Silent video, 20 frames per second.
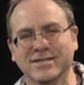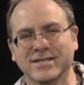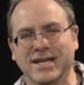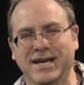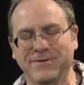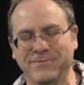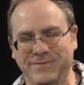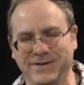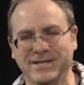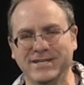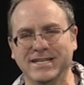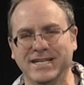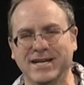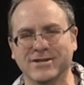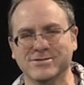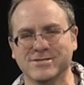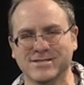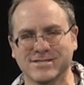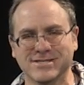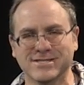I figured it
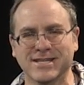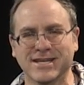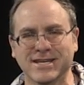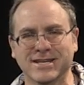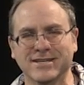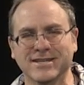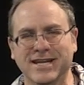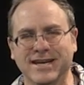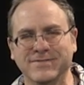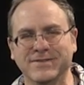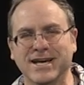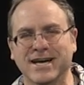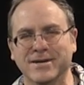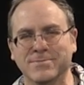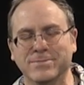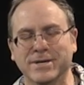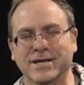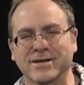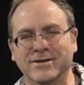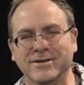out since then. I've gotten
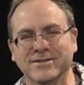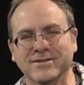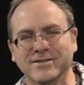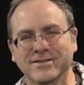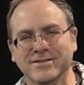better.